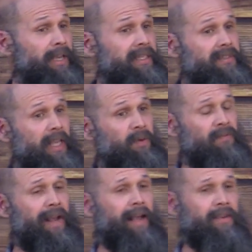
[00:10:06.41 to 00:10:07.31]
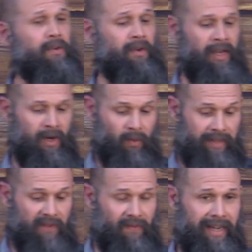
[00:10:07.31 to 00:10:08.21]
opinion they would value, when
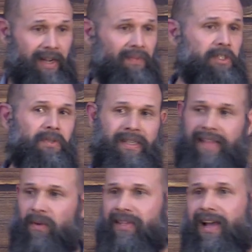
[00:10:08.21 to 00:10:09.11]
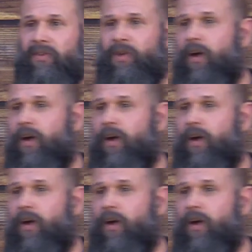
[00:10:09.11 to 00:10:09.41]
they find out that you did that without